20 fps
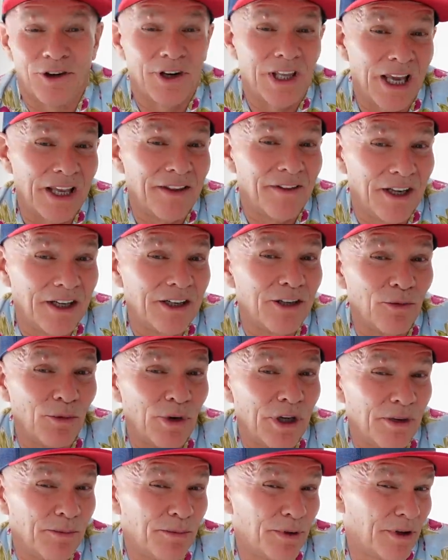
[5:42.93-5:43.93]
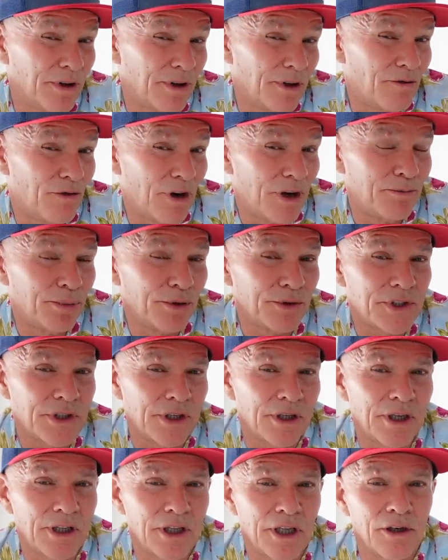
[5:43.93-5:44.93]
Again, they didn't win it, but on a Red Bull
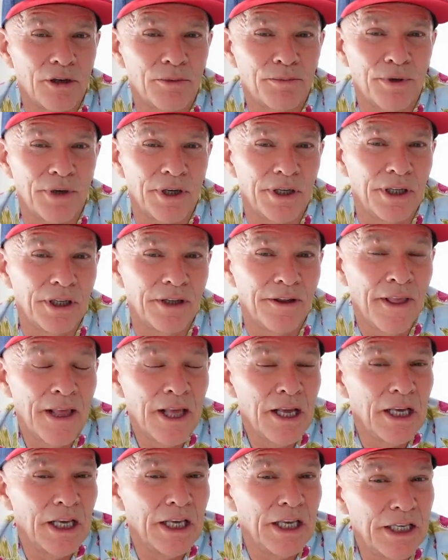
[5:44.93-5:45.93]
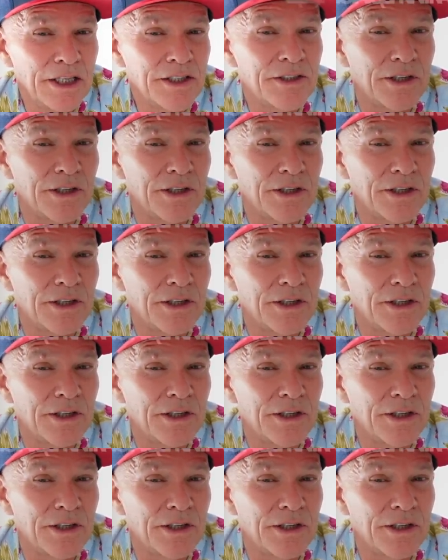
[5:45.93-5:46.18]
circuit, they got pretty near. Here's